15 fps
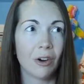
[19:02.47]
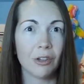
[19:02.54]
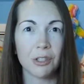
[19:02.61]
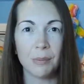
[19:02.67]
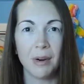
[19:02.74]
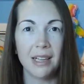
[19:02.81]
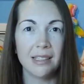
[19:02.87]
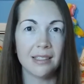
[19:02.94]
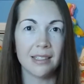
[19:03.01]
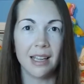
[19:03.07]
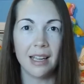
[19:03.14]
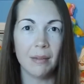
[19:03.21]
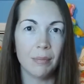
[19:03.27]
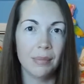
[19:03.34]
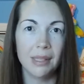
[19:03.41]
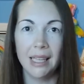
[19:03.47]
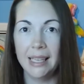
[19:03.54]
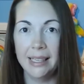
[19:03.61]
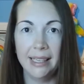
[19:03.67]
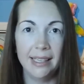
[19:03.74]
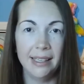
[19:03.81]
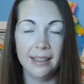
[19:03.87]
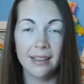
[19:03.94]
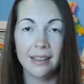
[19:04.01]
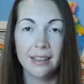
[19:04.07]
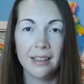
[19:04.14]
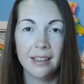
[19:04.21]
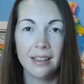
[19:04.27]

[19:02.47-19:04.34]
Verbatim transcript: girl sprites like blended